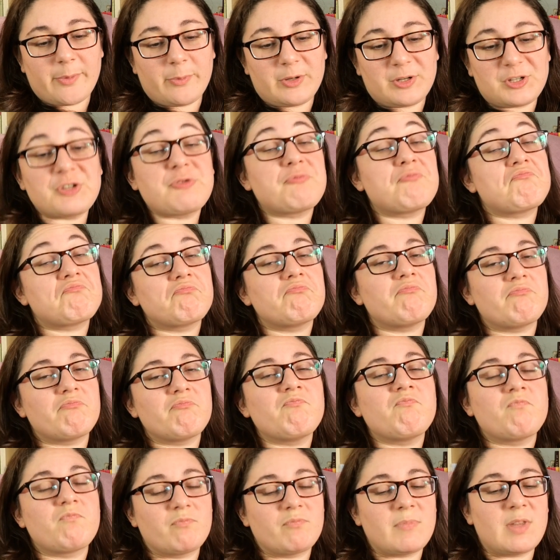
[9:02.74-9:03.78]
which
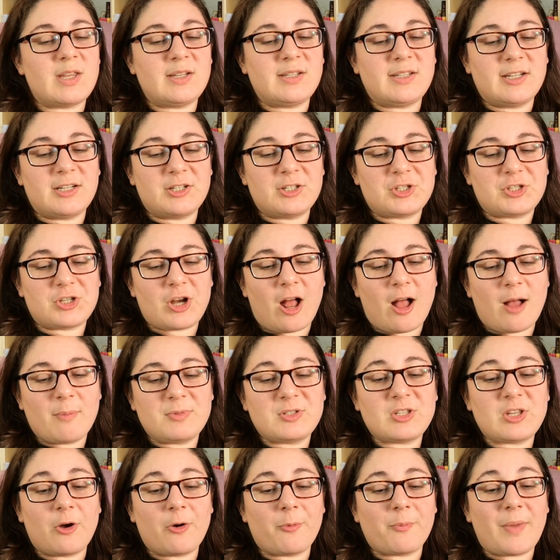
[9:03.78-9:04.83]
it did its job.
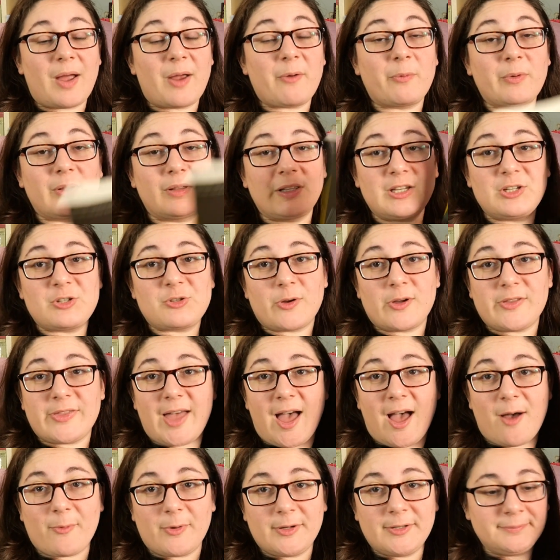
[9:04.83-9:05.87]
So I really enjoyed
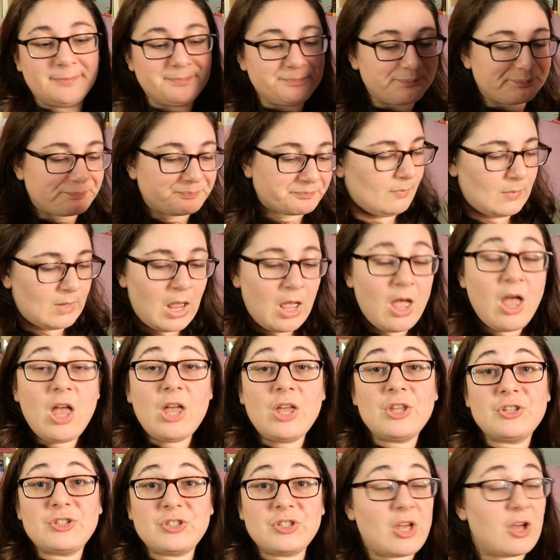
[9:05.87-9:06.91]
that one.
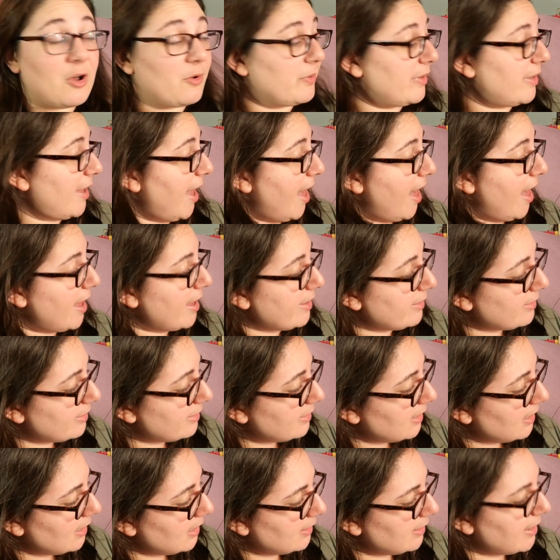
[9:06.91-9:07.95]
So yeah, I
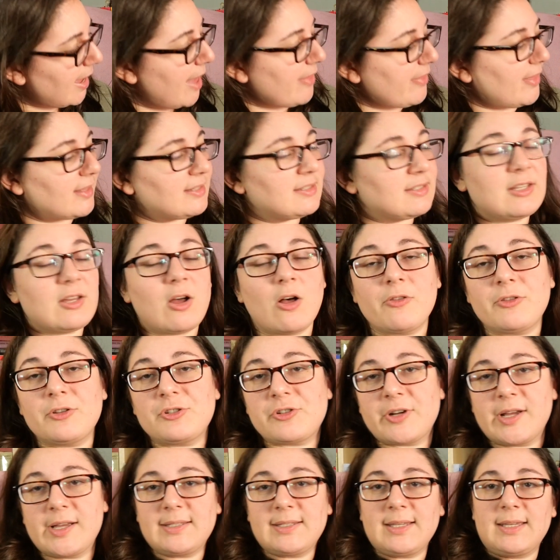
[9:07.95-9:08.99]
think, yeah, that's all the
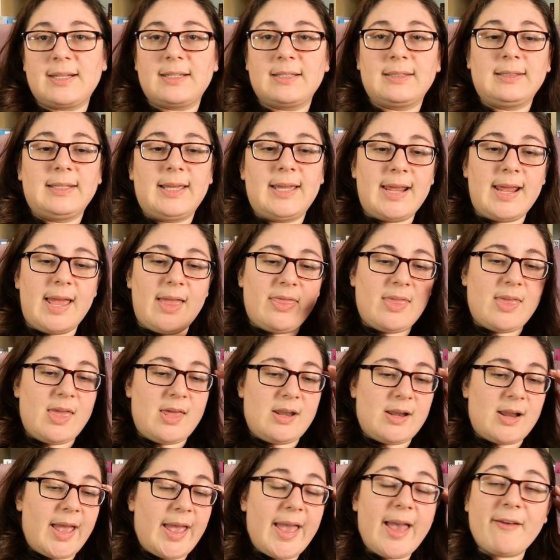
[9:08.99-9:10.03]
translated lit, and
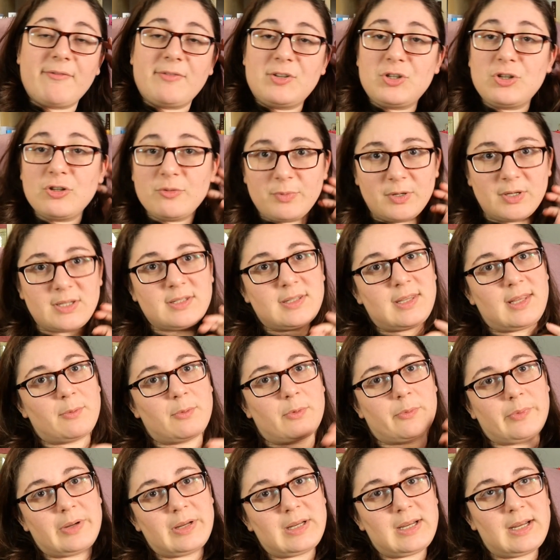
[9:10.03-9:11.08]
then I have two books that
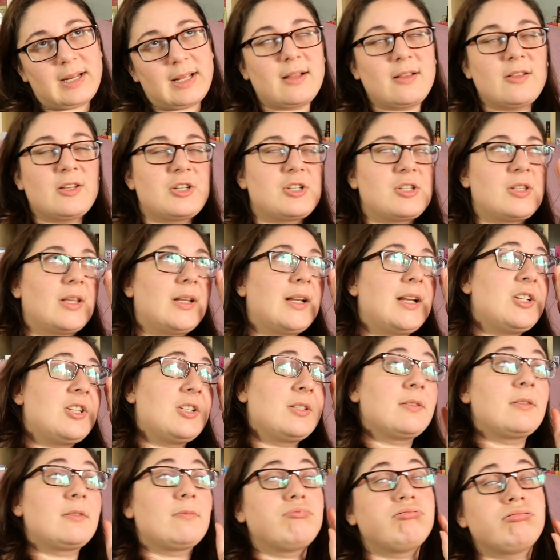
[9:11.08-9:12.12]
were written in English that I
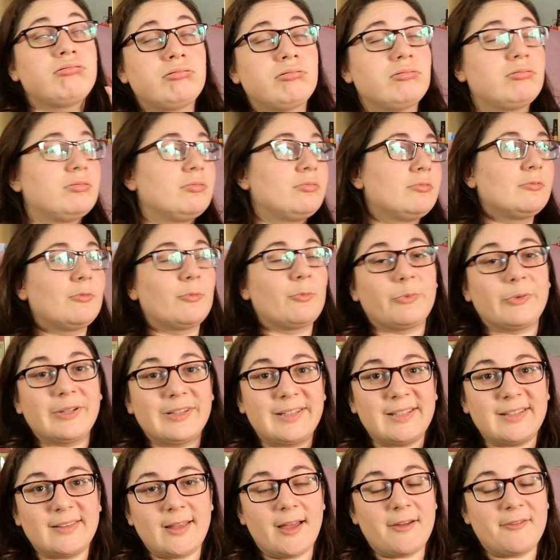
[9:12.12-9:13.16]
just
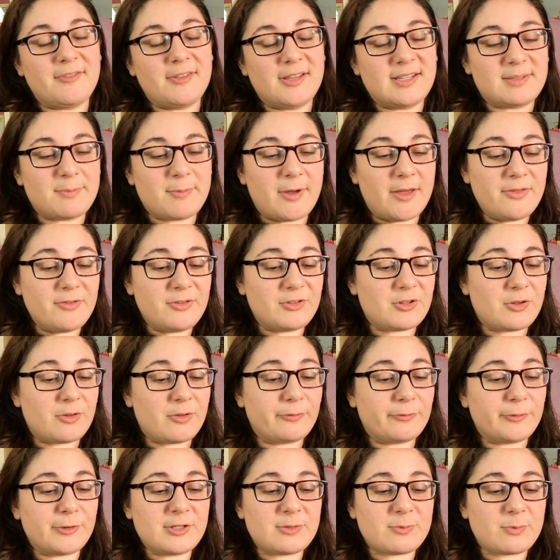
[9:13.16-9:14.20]
really love this month. So the
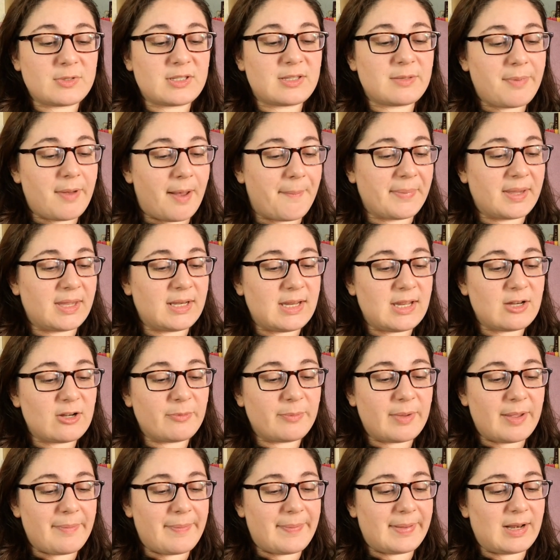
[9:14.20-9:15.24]
first was The Pumpkin Eater
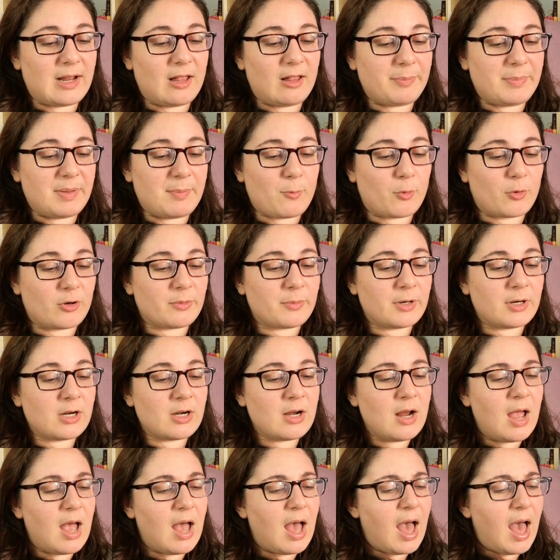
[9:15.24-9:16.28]
by Penelope Mortimer.
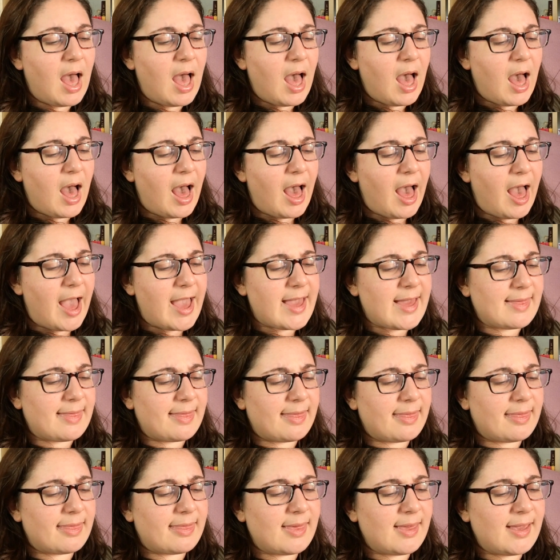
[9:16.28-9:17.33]
I
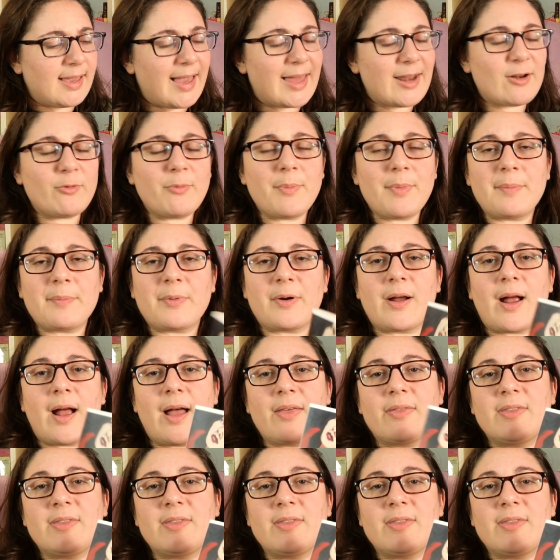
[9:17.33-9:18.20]
don't remember,